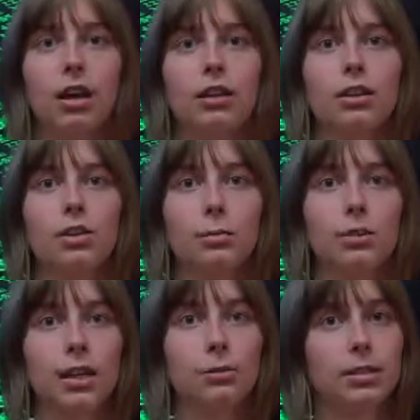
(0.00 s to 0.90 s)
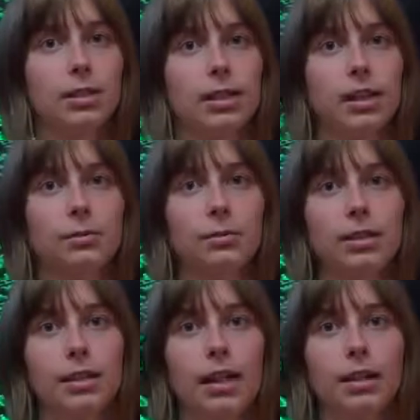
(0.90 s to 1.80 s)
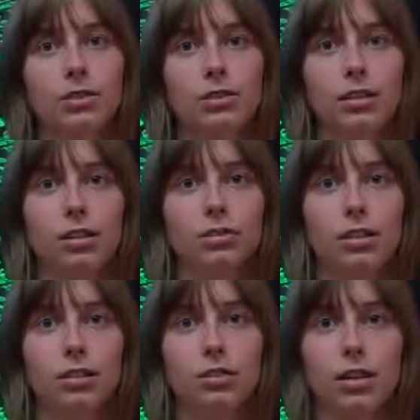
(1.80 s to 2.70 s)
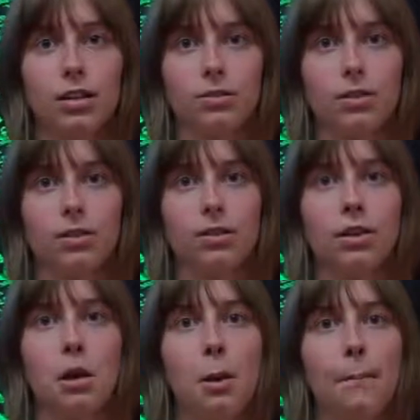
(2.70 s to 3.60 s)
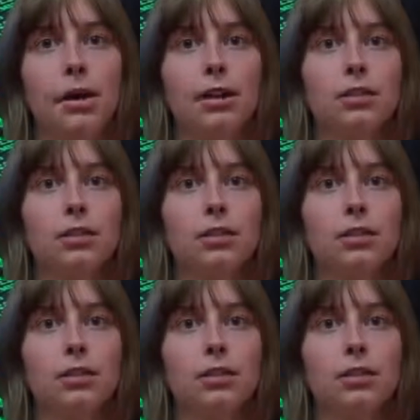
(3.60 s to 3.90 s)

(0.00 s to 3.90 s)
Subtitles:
The group was able to set up the electronic funds transfers by